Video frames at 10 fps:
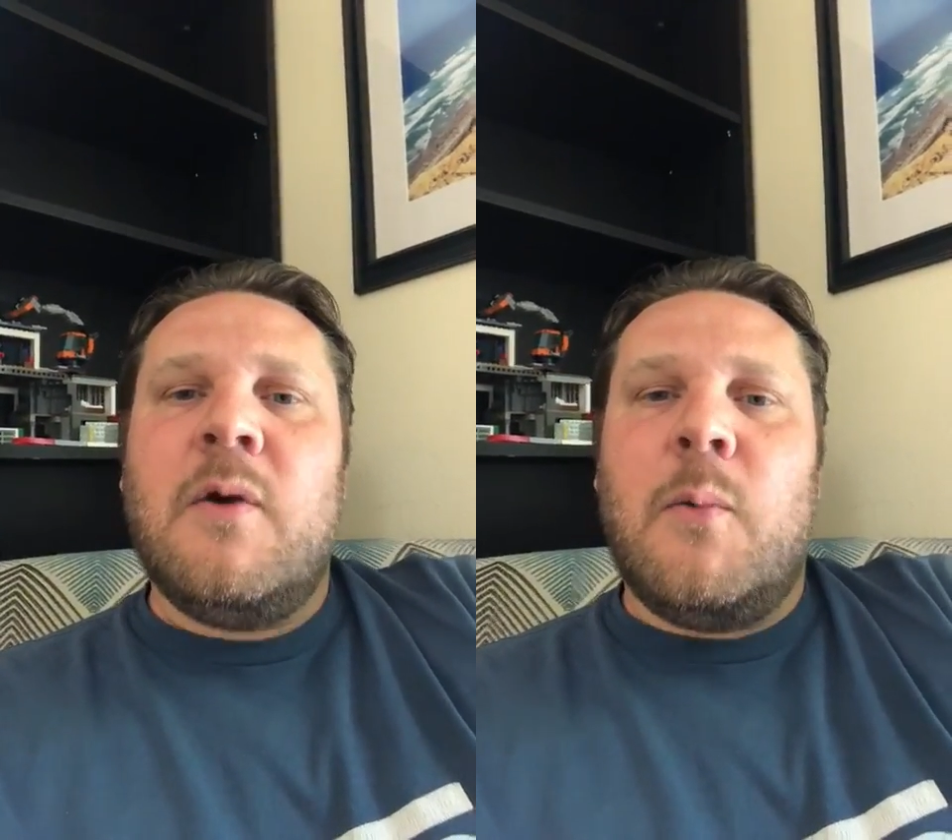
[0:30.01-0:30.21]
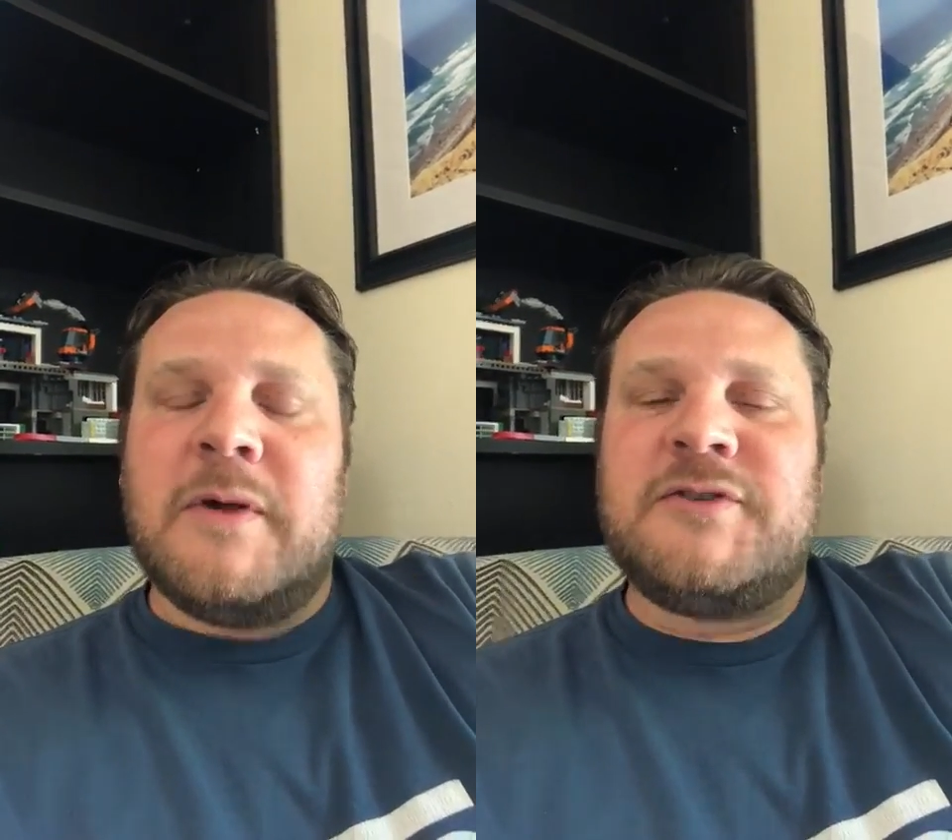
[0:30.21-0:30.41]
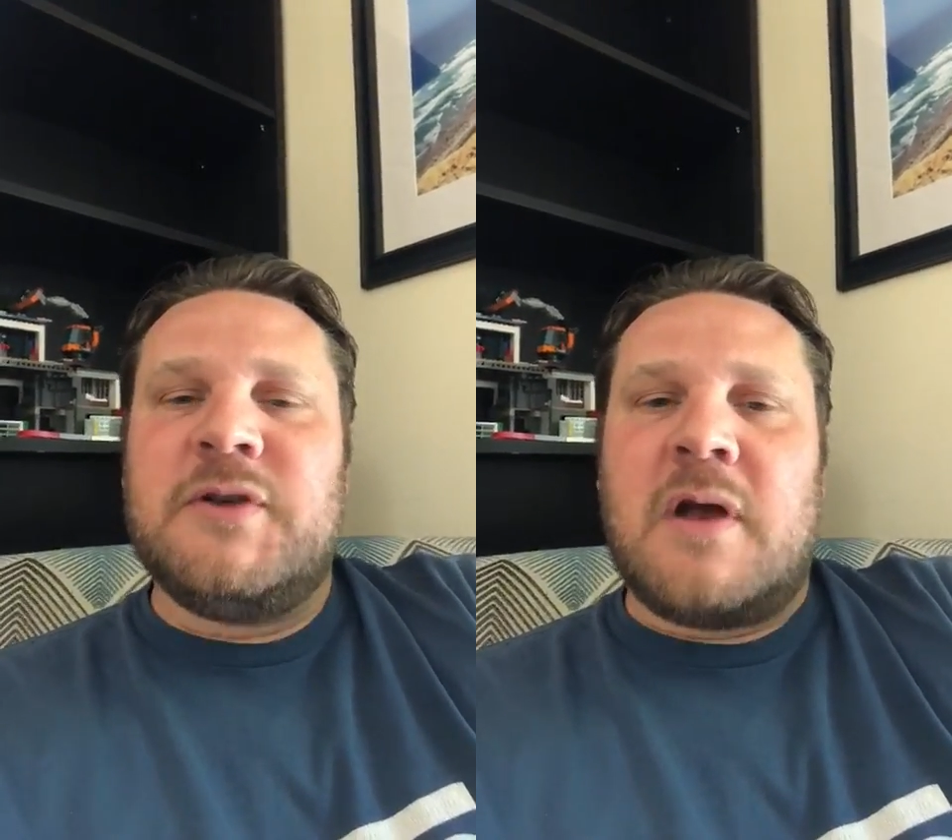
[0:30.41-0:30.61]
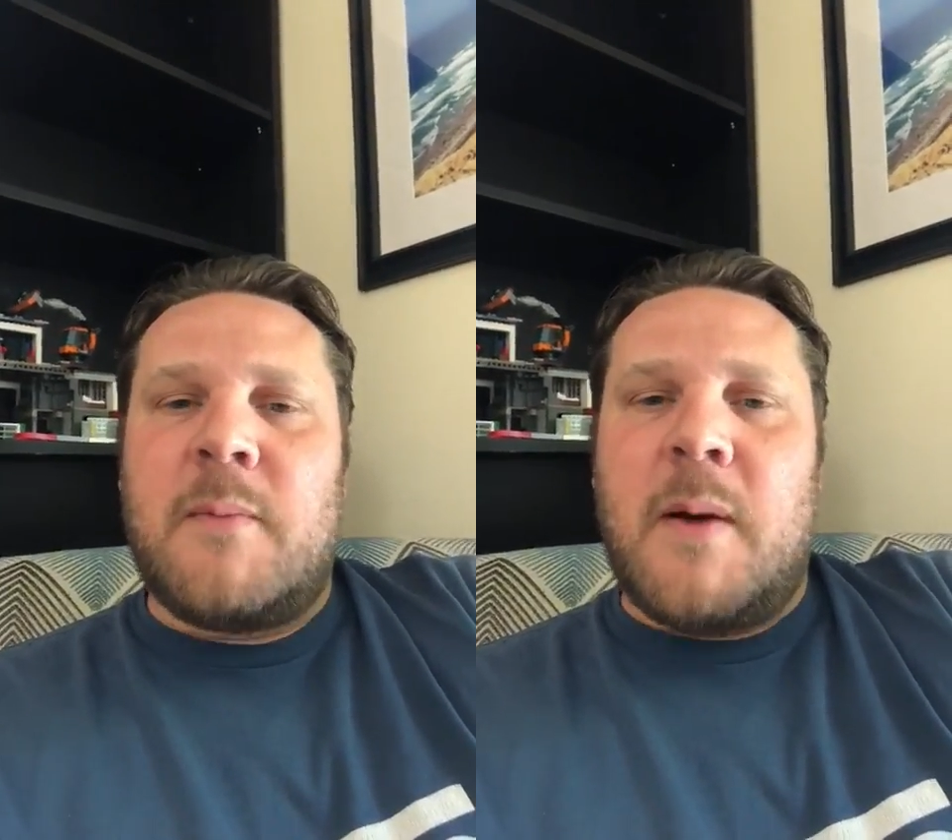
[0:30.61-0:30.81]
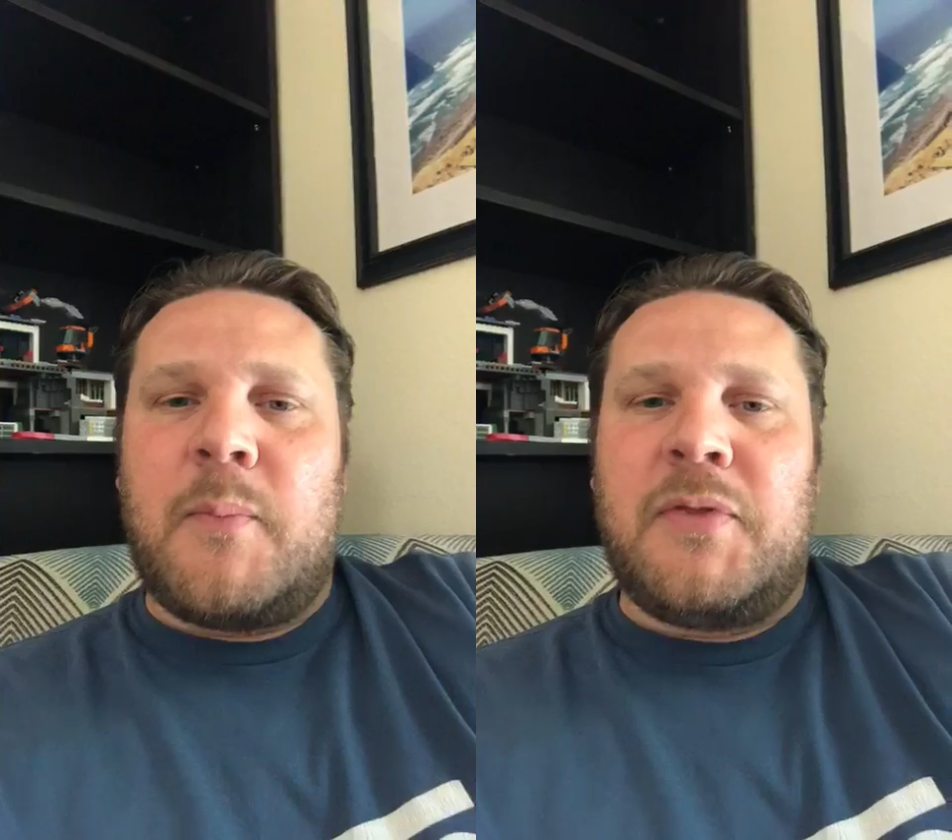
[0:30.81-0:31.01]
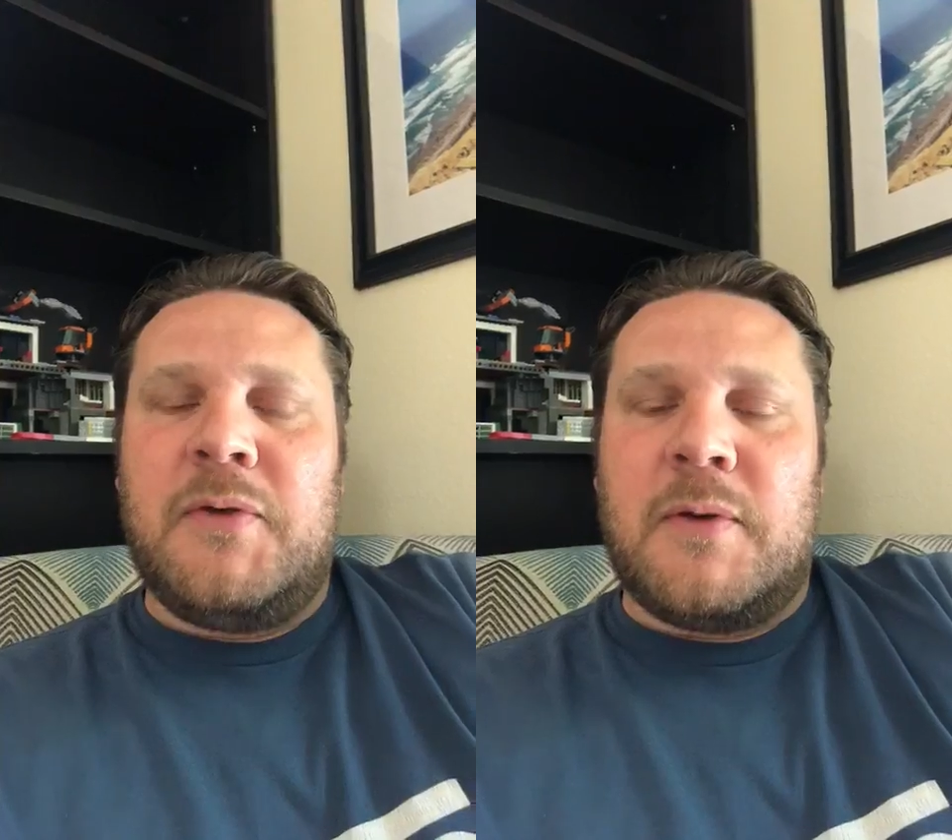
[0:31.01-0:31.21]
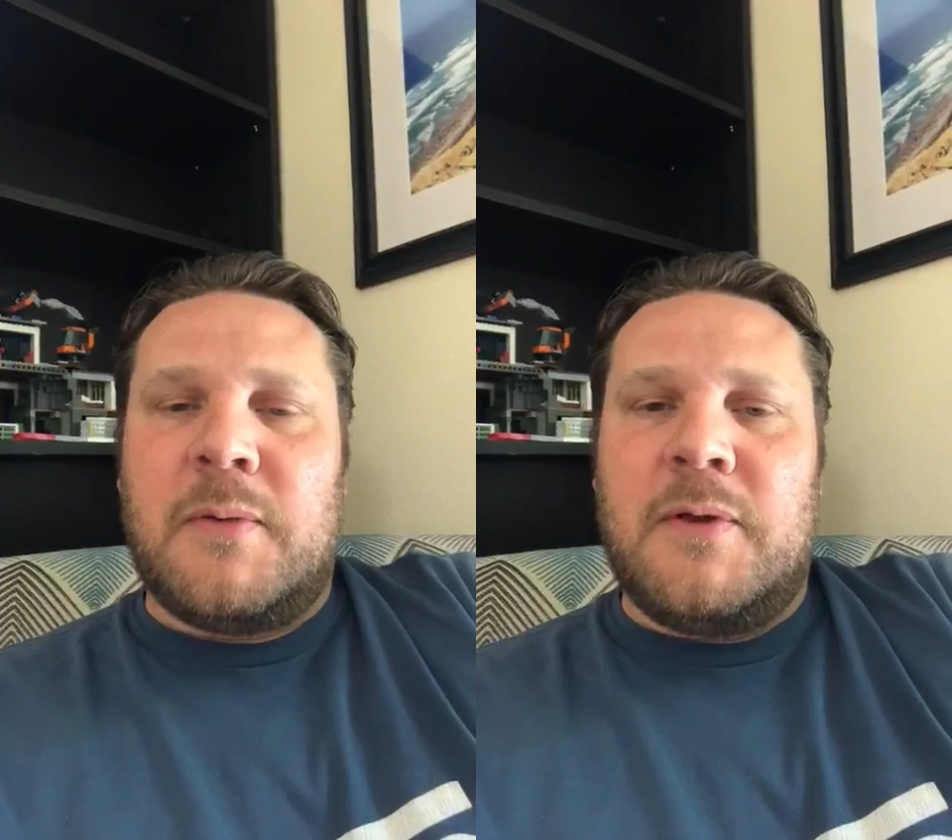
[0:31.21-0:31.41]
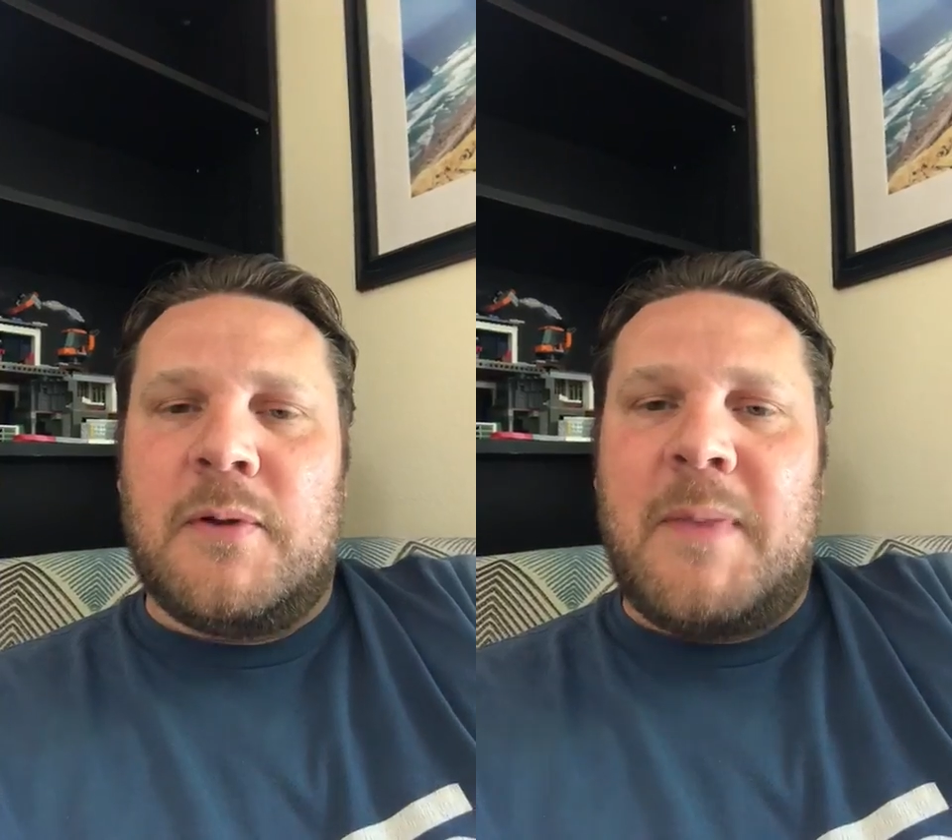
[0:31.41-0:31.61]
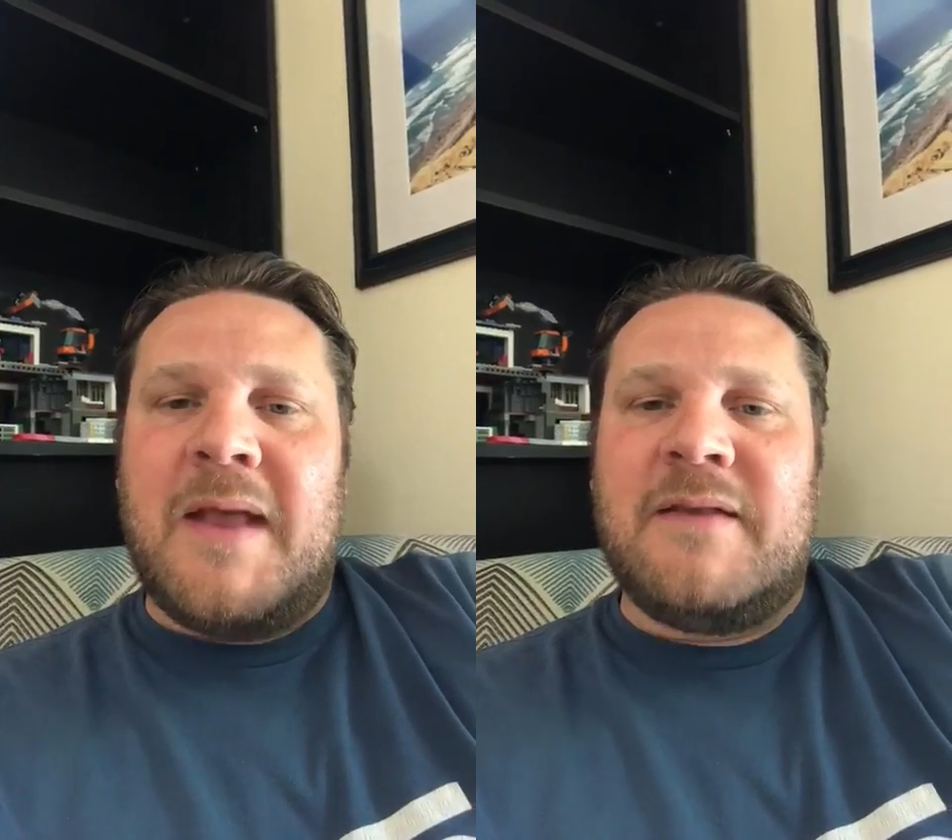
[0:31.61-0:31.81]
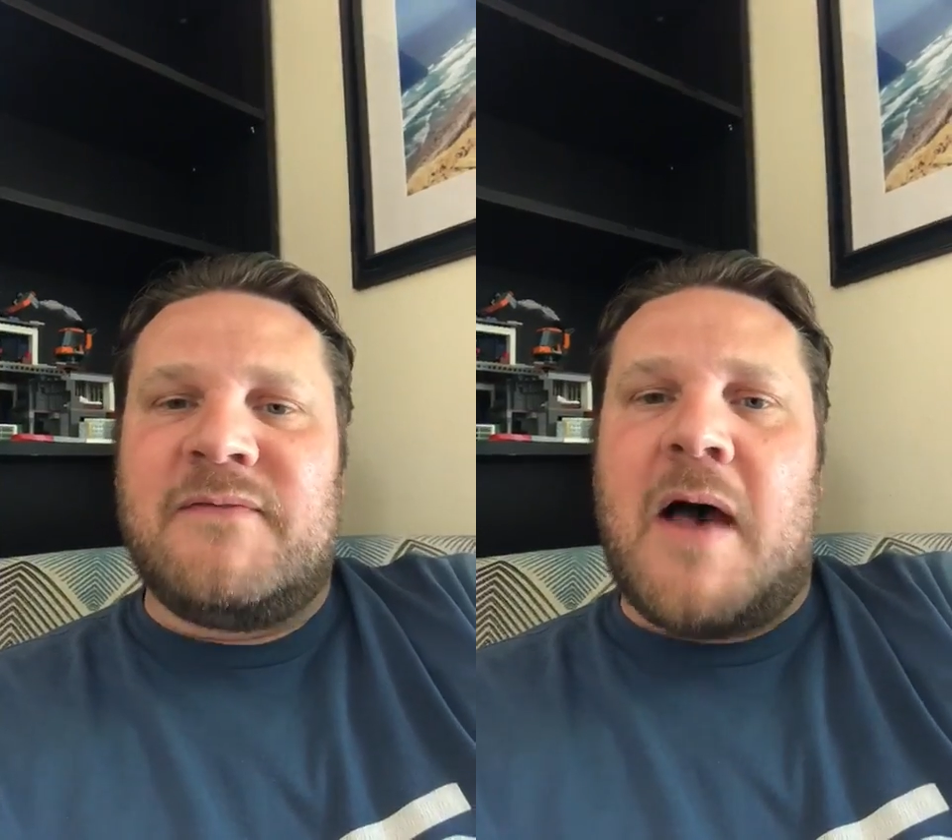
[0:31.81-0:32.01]
Once you come up with your
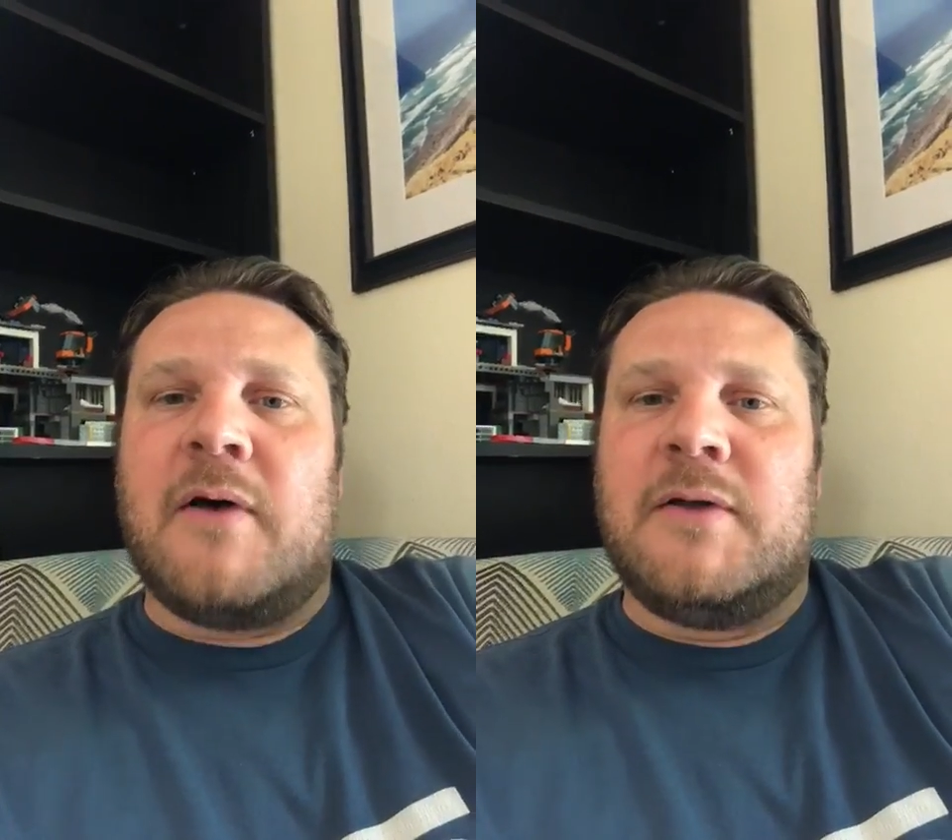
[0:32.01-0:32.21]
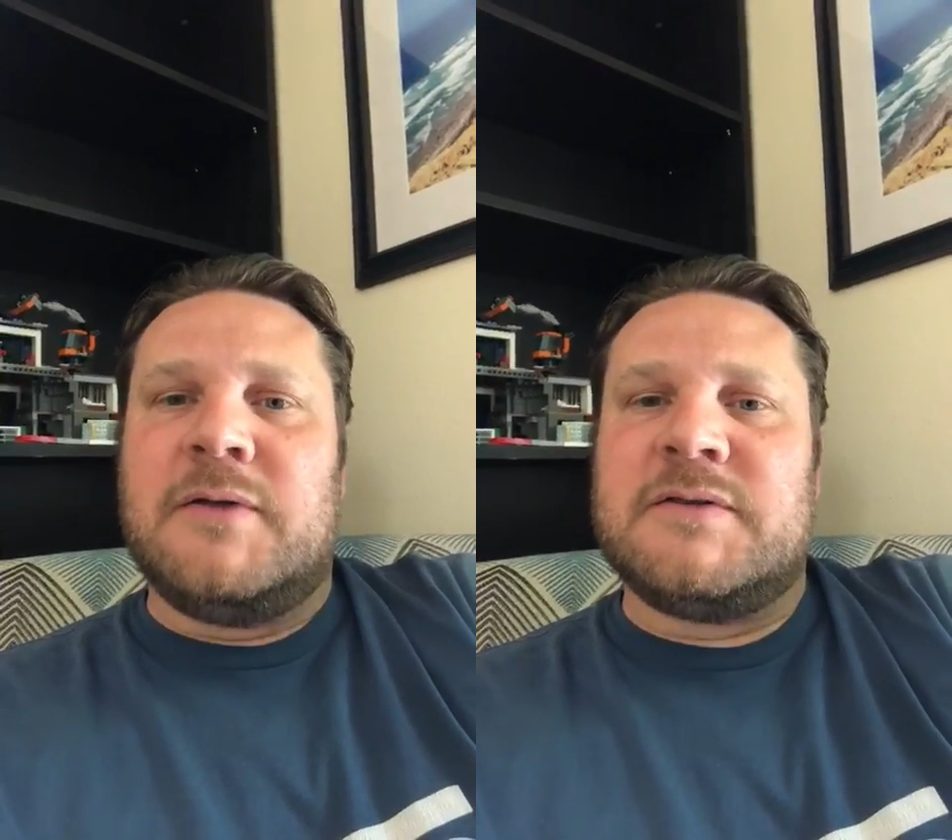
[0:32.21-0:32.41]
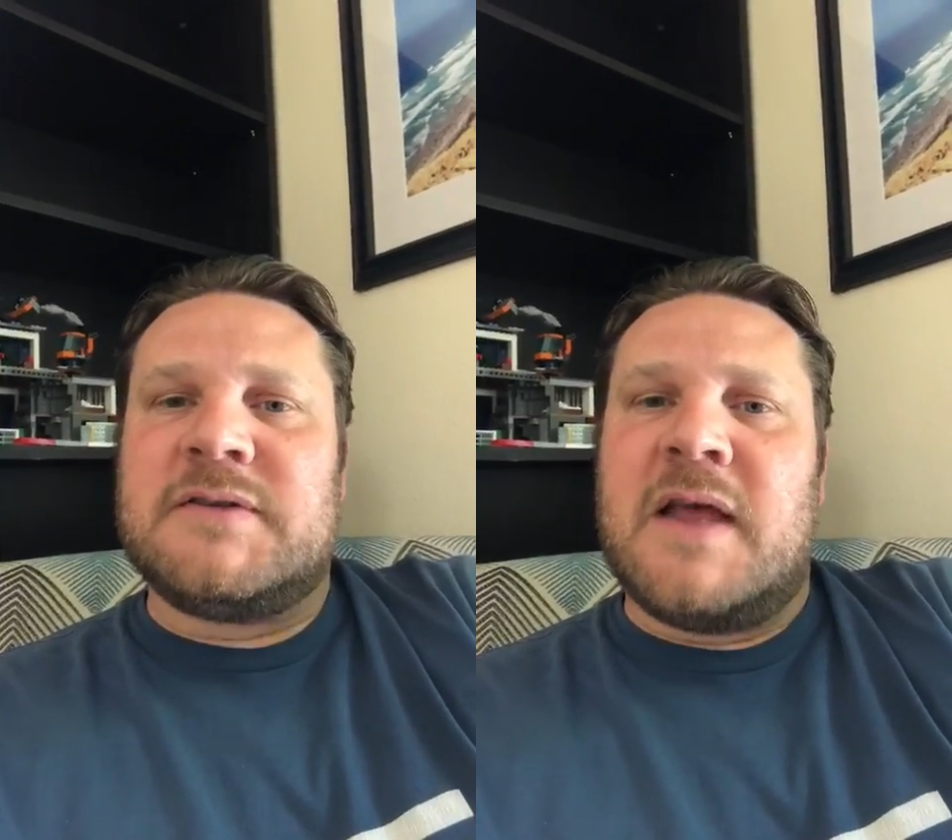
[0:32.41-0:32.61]
main values,